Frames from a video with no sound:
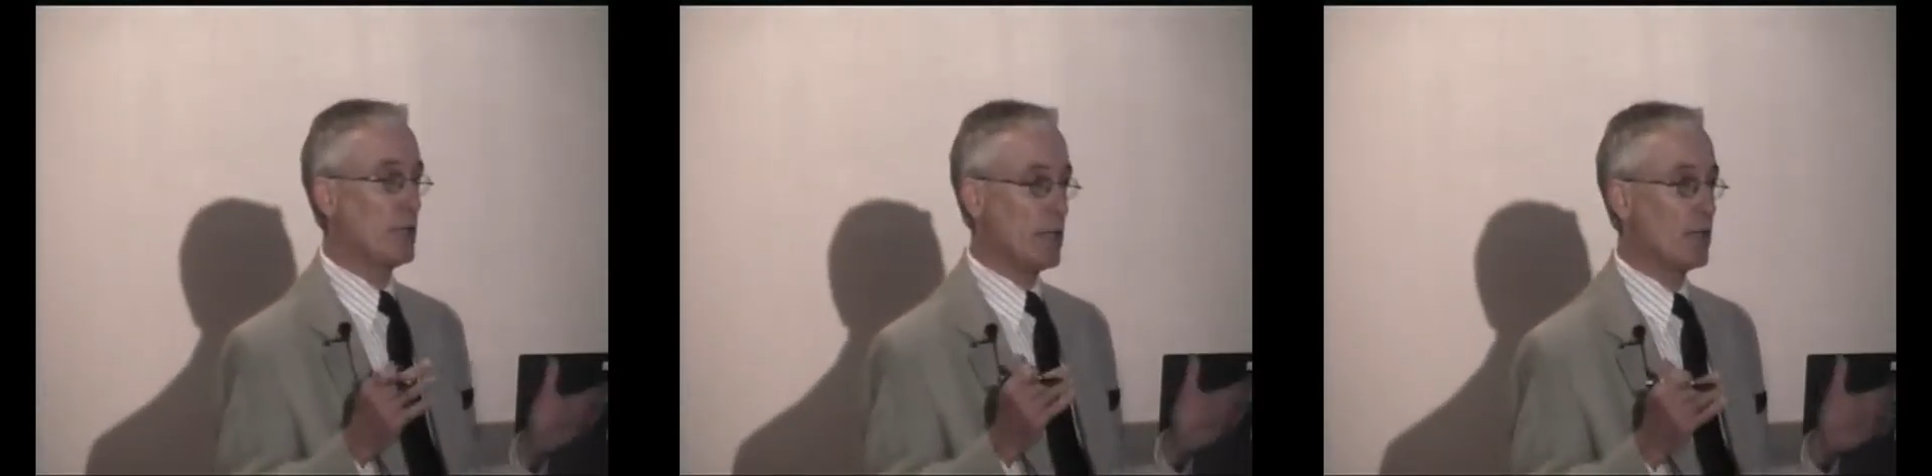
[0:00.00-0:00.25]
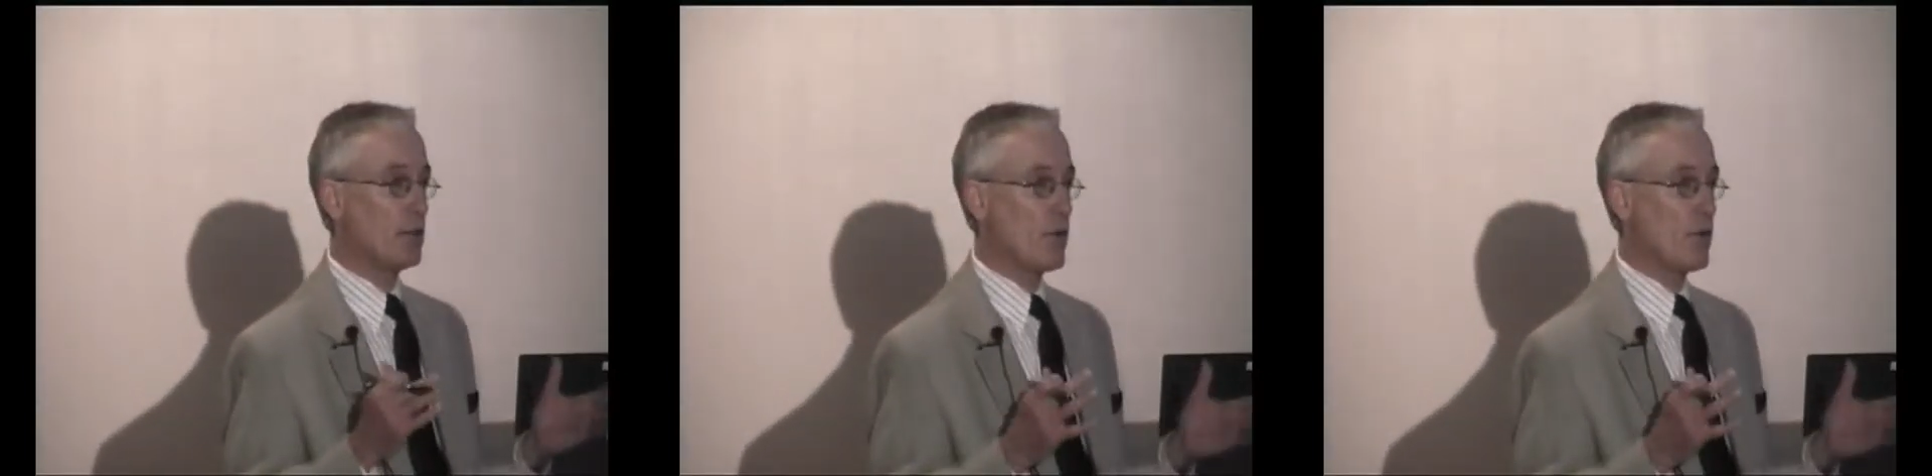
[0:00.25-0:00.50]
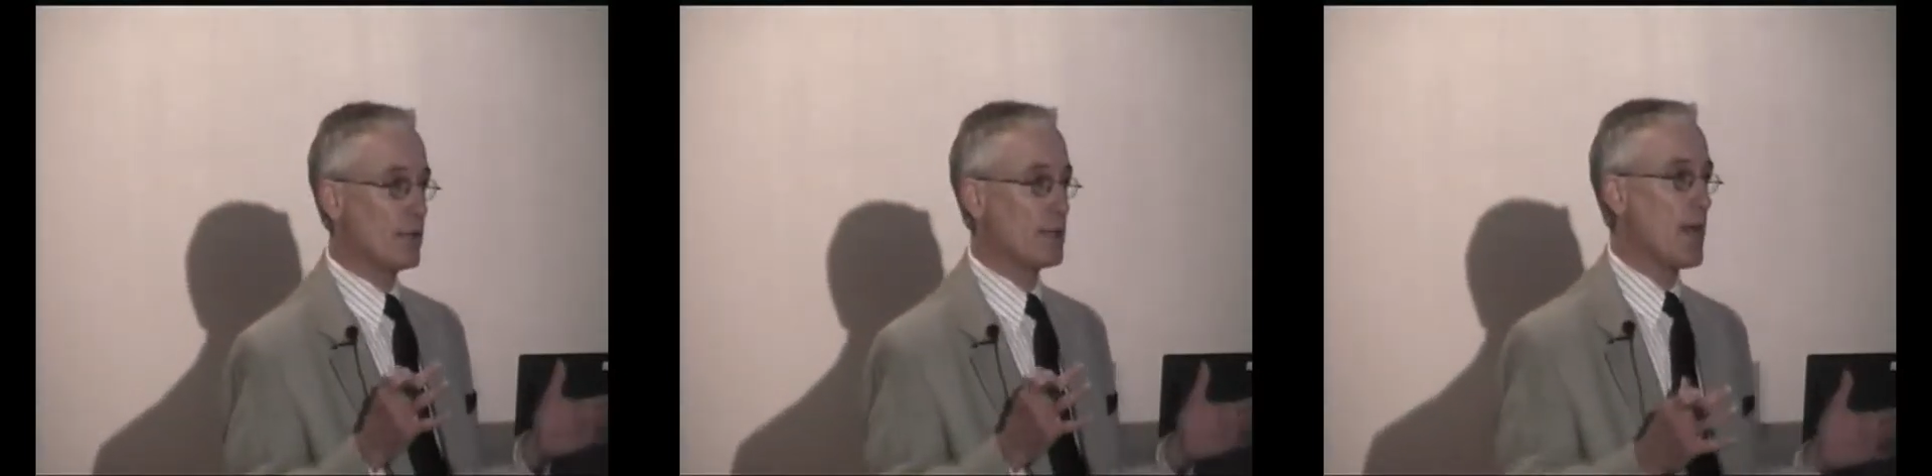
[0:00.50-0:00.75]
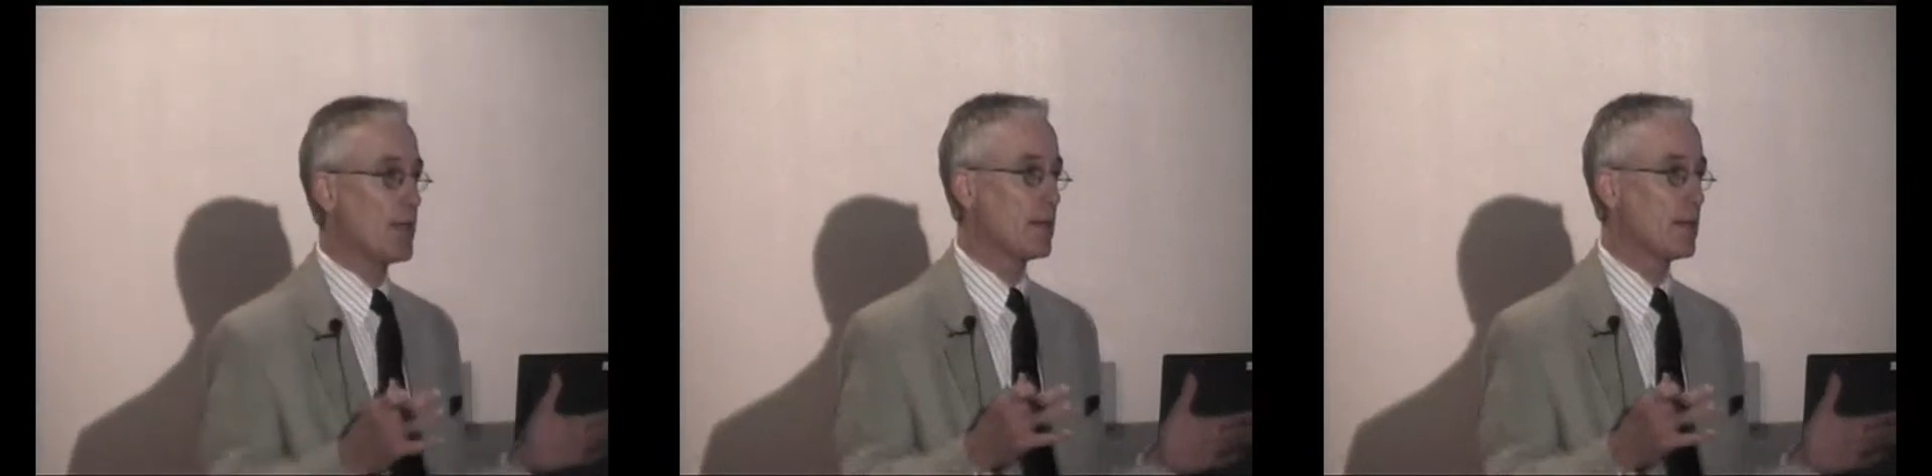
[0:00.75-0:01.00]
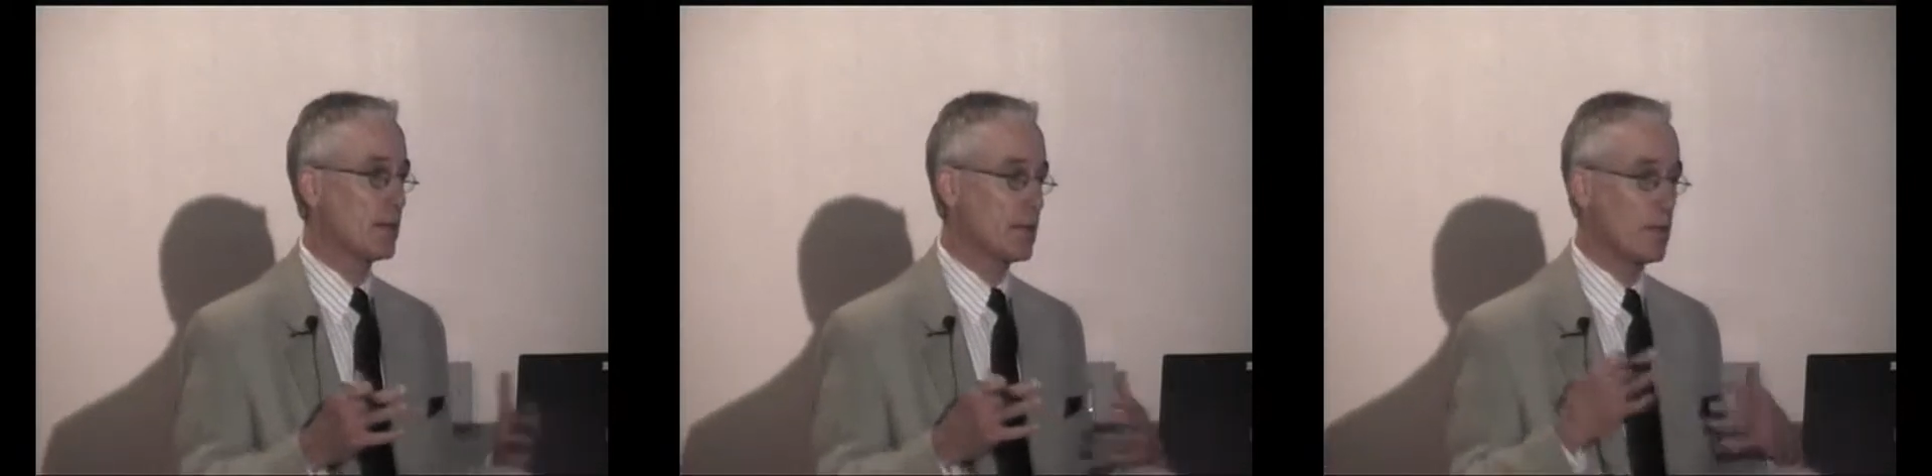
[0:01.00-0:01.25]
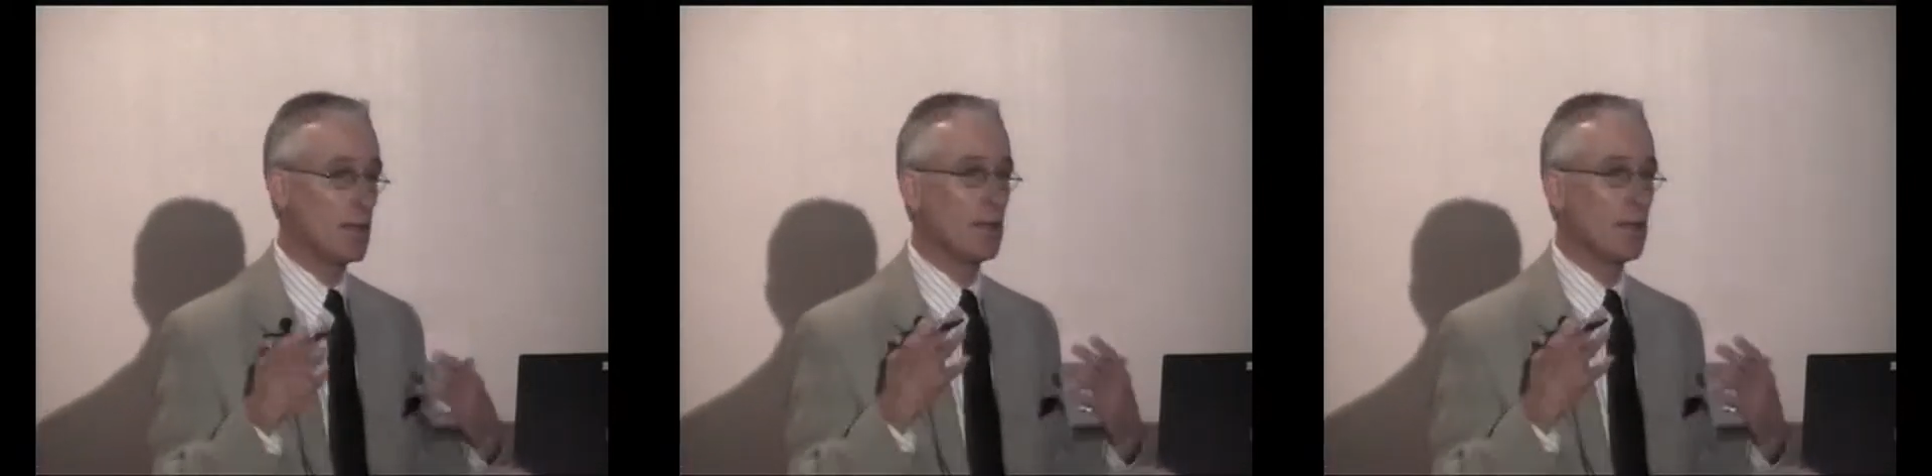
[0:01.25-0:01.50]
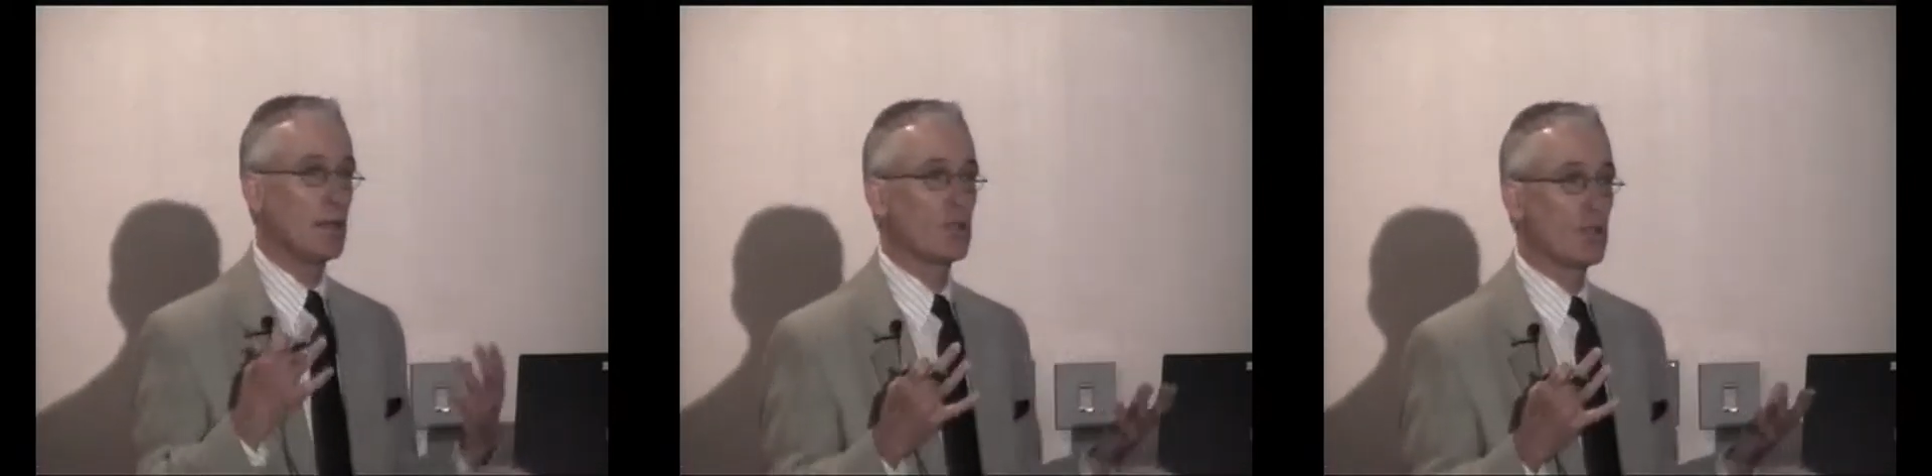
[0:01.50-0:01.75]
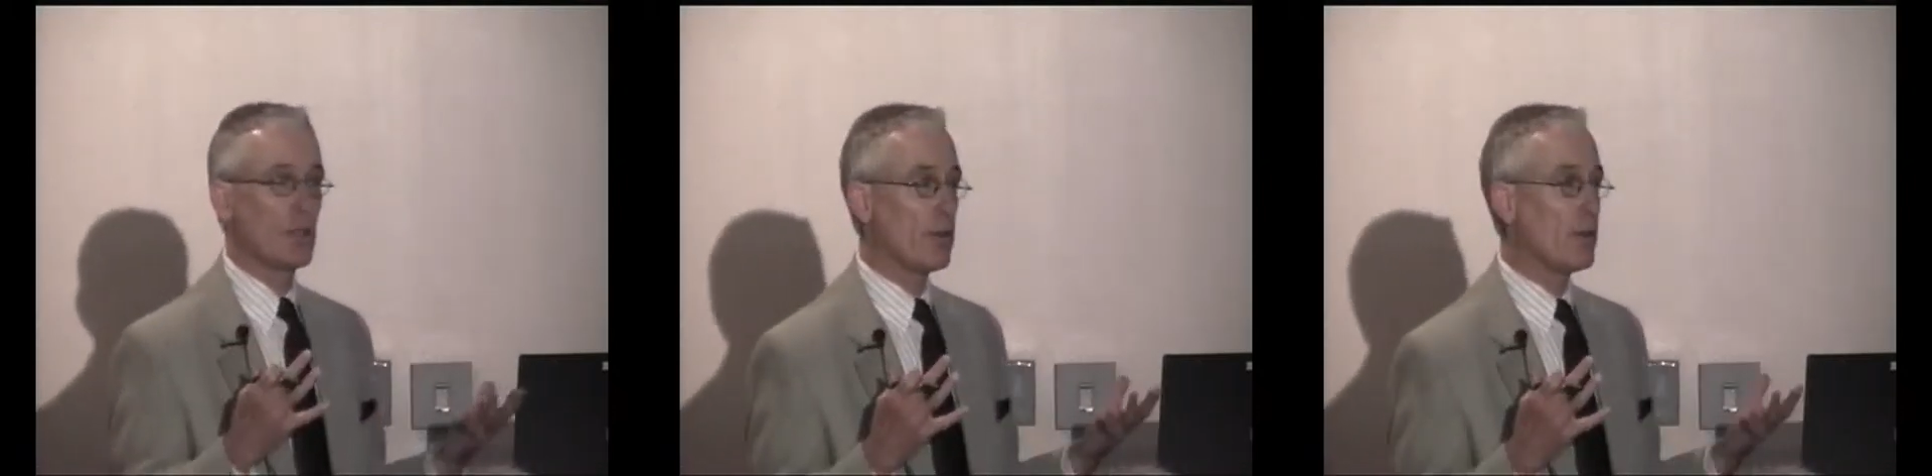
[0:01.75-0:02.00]
We need to go outside to
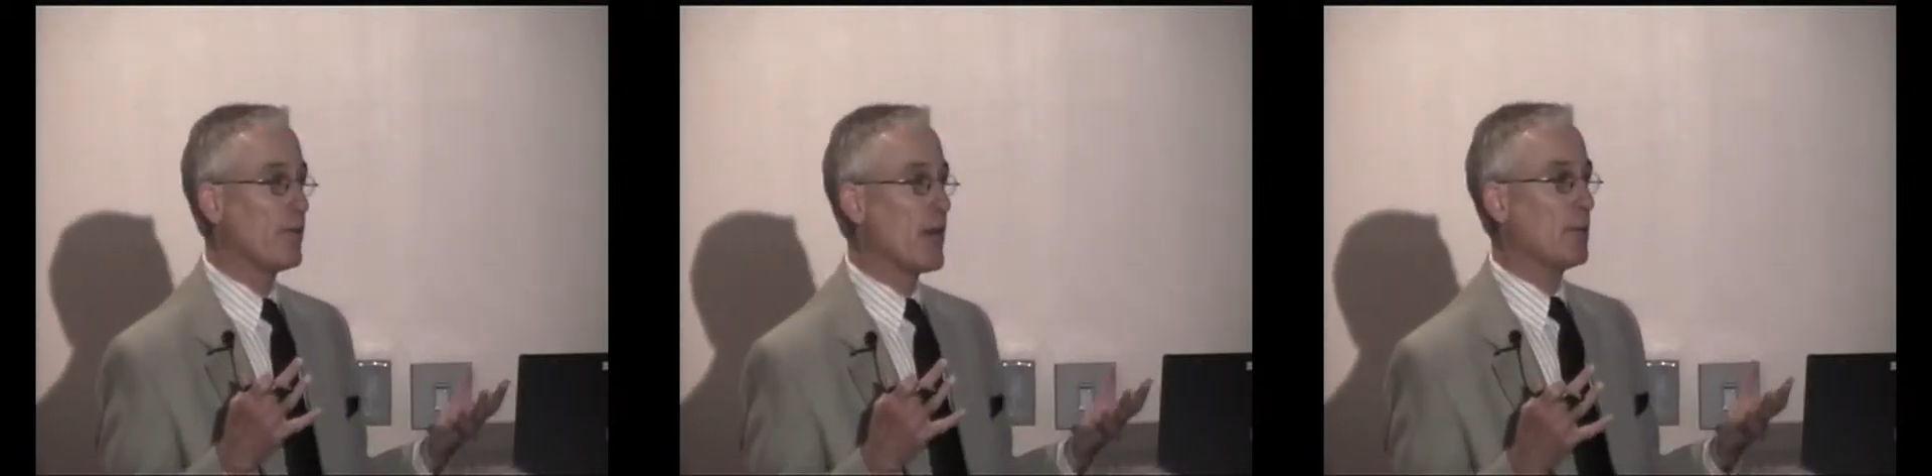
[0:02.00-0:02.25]
generate